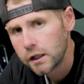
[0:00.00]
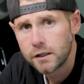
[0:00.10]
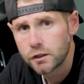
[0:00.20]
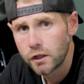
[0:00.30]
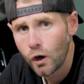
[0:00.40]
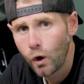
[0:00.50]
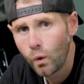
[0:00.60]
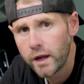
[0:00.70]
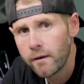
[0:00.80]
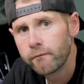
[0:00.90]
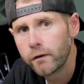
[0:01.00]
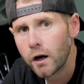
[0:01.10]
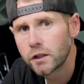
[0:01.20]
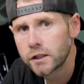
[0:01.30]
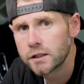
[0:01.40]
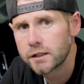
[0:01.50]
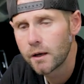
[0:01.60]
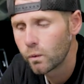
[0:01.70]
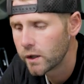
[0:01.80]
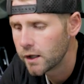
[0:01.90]
these are the OEM functions
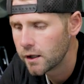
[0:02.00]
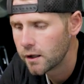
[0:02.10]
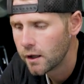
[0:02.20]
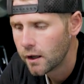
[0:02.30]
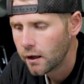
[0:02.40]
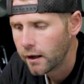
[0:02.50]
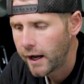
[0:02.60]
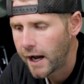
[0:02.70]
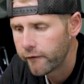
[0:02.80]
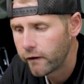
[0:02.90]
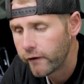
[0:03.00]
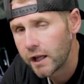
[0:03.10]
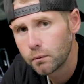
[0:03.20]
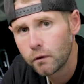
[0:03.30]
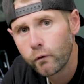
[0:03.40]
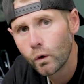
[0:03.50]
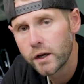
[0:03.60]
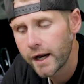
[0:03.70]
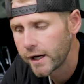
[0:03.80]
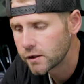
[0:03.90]
that we have available for
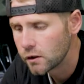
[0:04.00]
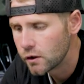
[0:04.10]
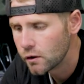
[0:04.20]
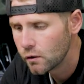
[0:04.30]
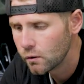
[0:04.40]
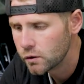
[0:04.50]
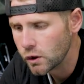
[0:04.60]
you guys to use.